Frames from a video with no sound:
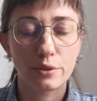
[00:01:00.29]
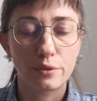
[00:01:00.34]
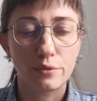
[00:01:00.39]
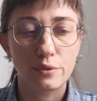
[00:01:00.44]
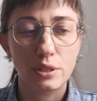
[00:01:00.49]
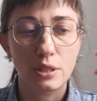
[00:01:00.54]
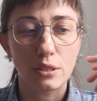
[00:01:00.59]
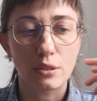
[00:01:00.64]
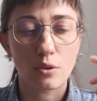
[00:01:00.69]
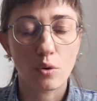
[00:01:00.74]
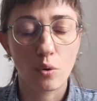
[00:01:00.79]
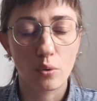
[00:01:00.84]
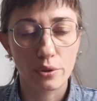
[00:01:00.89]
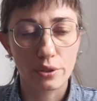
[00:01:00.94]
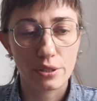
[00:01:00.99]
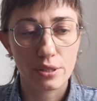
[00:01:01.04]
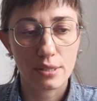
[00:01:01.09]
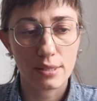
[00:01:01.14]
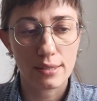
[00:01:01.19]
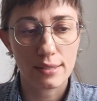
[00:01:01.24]
of the
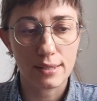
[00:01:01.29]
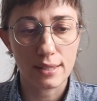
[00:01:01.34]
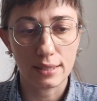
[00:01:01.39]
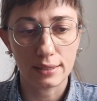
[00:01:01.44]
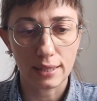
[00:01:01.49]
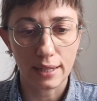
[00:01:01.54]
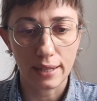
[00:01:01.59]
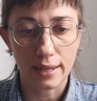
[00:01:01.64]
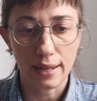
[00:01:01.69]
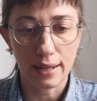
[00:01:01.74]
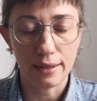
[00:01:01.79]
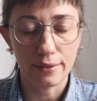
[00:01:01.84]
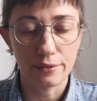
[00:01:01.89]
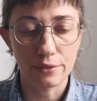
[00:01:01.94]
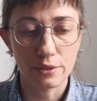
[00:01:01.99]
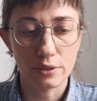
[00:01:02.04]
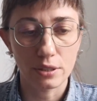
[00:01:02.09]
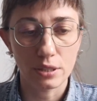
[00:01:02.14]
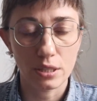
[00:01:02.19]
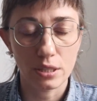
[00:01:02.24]
courses that I have
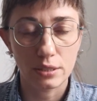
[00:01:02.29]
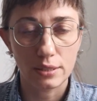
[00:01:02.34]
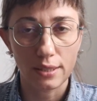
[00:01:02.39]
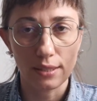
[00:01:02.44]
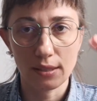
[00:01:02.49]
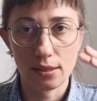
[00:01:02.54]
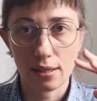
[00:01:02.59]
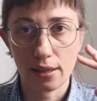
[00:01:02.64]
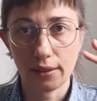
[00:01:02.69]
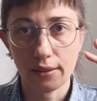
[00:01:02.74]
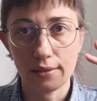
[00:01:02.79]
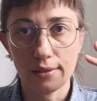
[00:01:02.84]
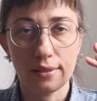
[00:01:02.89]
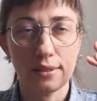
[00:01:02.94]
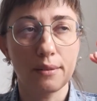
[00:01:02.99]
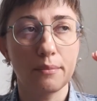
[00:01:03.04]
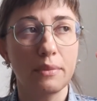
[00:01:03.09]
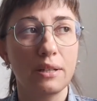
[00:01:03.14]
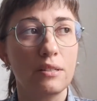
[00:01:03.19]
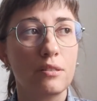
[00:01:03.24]
in the second
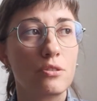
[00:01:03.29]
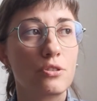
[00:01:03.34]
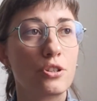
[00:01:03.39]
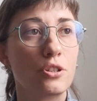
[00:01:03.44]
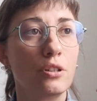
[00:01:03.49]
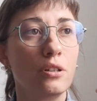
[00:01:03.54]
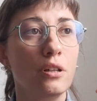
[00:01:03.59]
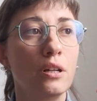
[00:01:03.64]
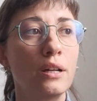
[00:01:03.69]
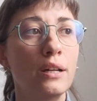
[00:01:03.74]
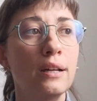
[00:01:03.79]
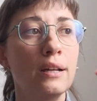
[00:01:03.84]
semester.